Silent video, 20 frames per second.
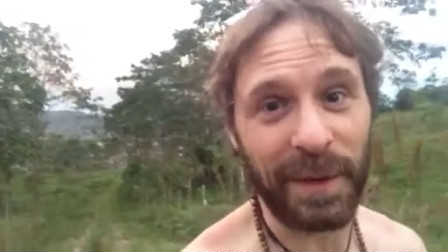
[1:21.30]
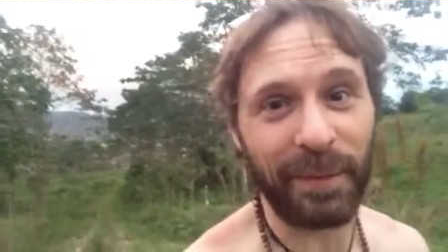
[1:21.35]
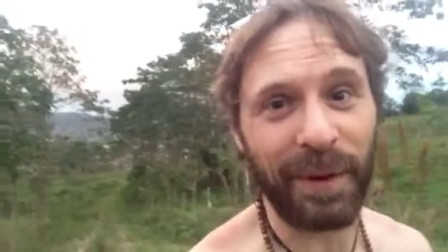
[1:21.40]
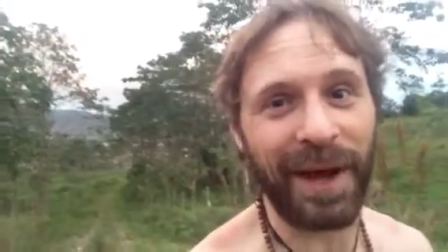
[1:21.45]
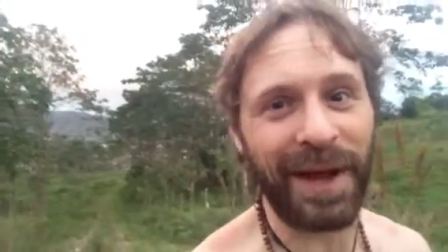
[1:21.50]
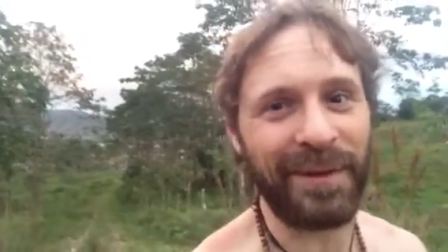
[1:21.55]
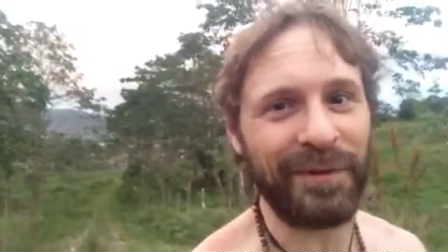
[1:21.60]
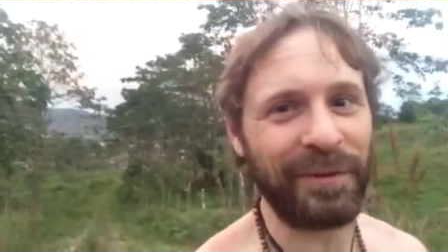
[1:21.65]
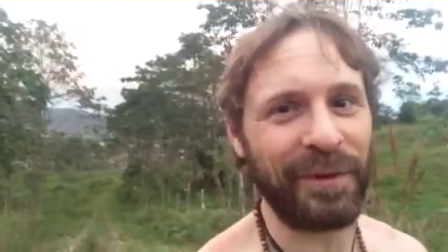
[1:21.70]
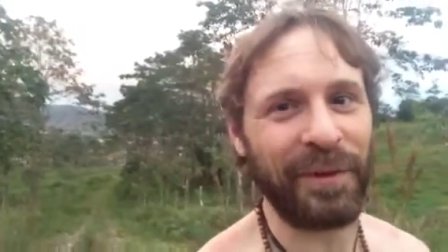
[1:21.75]

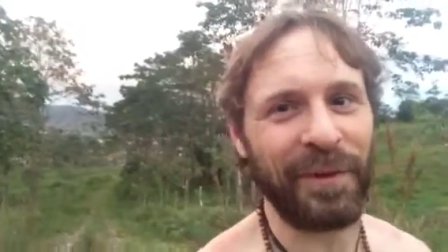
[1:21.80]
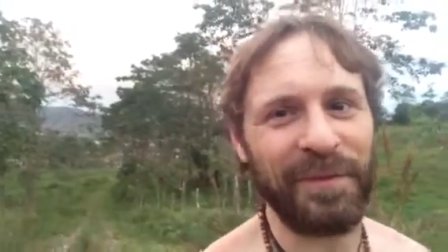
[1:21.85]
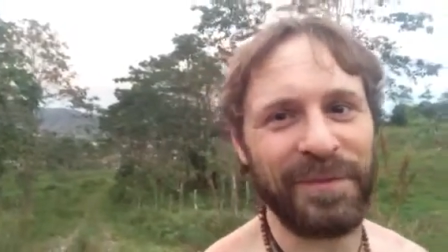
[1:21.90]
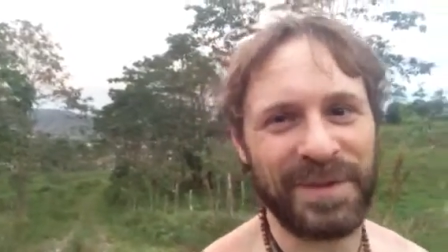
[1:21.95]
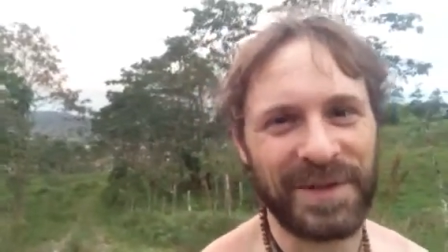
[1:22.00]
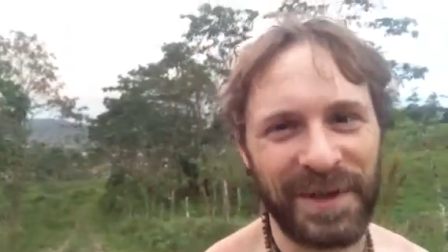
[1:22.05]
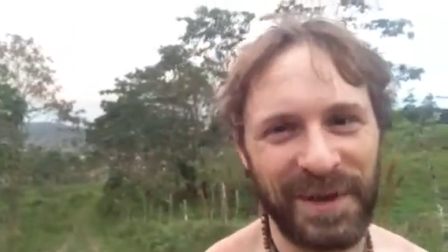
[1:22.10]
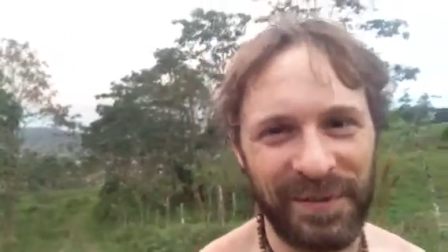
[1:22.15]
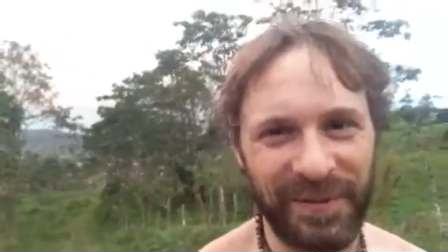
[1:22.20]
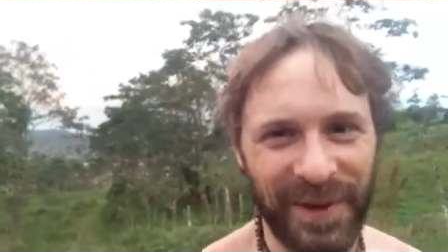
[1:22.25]
buying from him,
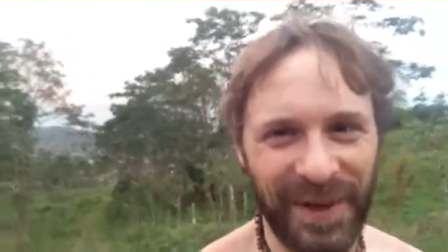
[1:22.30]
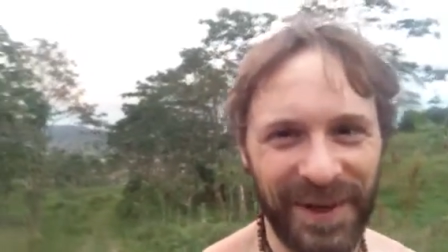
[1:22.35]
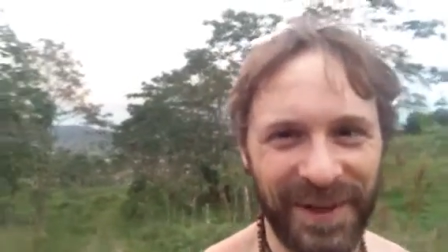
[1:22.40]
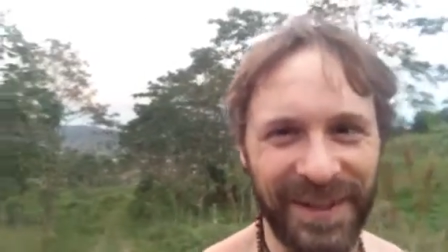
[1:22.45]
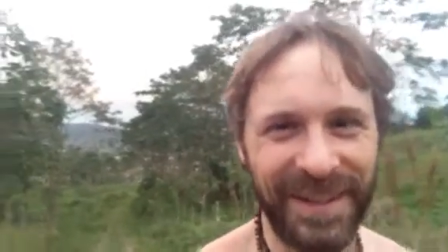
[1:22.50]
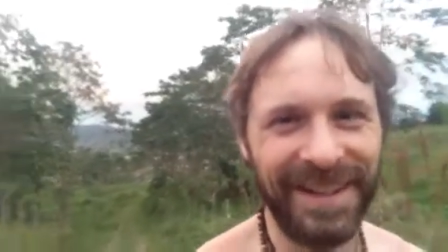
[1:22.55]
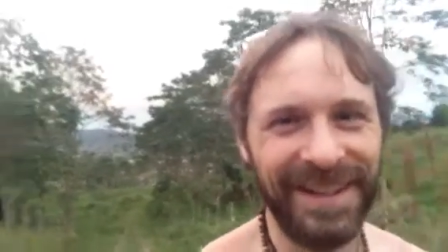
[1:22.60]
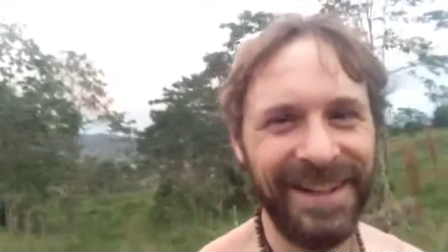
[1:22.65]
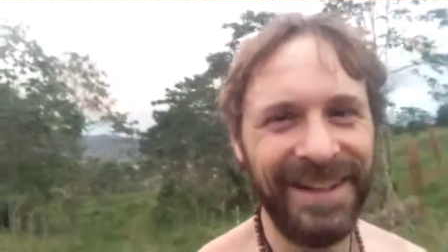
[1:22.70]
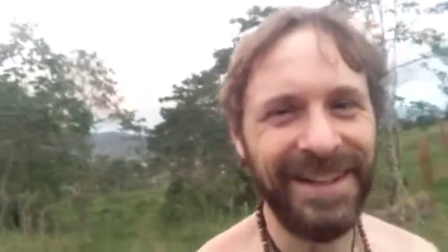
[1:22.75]
so I
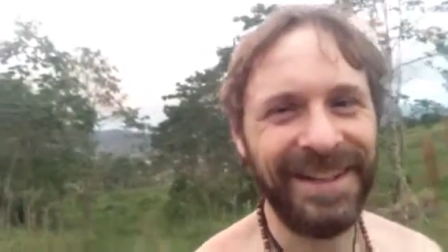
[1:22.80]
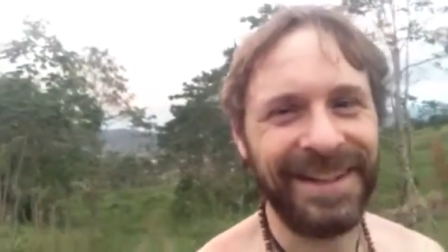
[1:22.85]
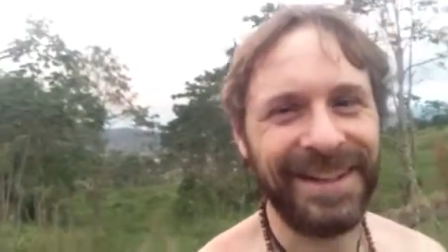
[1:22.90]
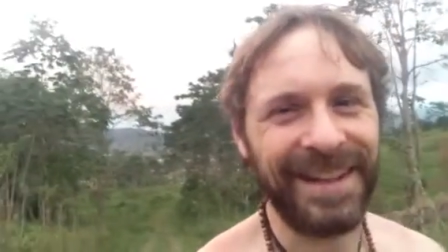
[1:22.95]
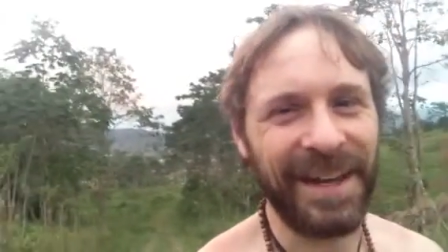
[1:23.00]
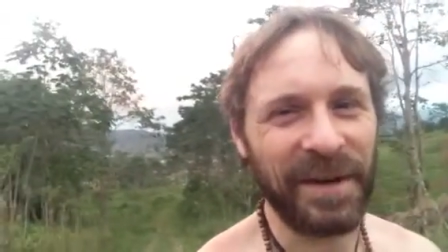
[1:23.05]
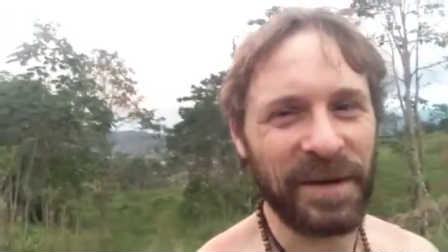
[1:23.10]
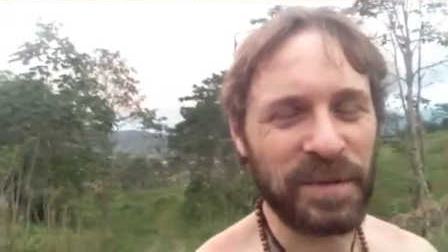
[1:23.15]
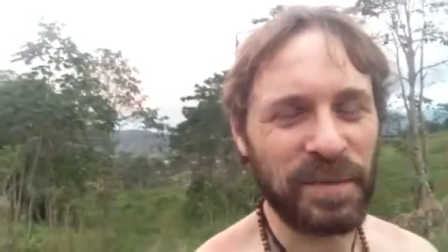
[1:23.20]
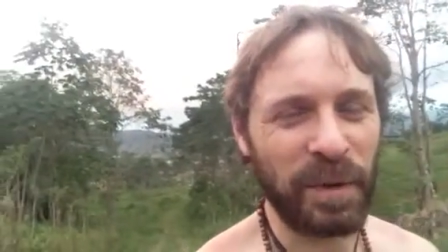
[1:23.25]
figured
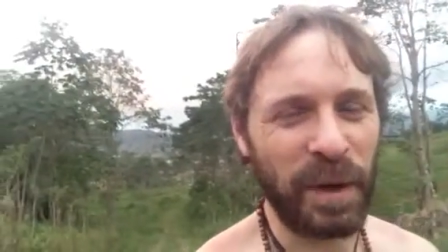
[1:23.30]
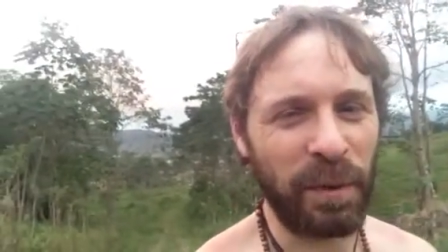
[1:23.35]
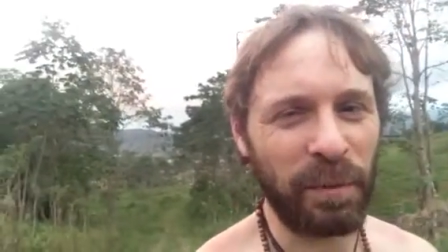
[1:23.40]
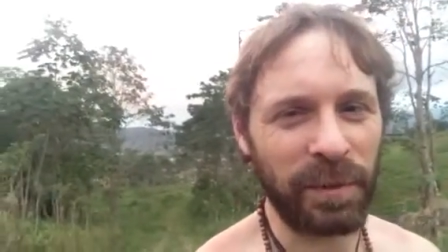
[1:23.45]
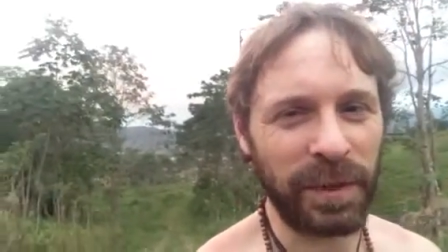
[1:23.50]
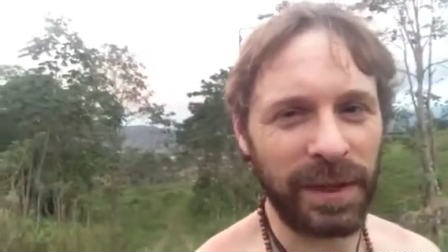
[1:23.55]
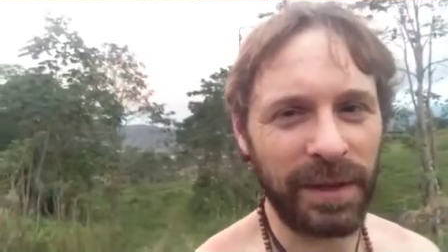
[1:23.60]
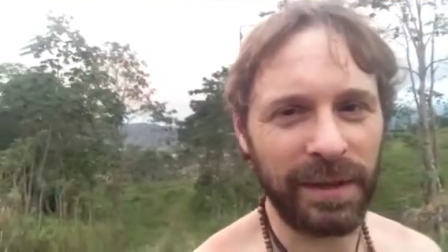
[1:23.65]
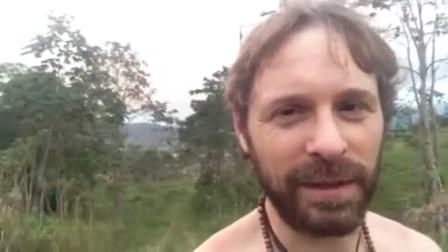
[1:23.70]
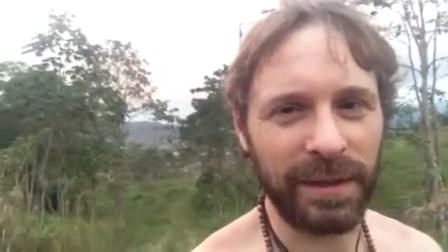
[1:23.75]
that was
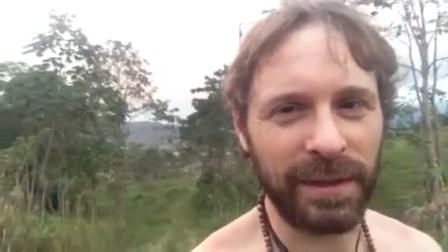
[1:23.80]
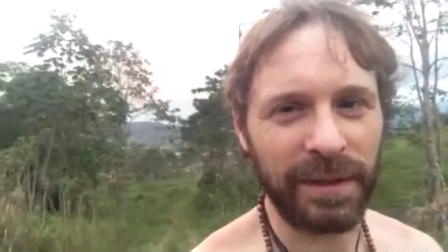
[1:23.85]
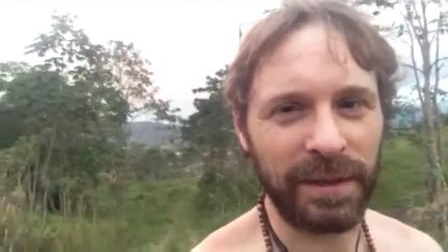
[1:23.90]
probably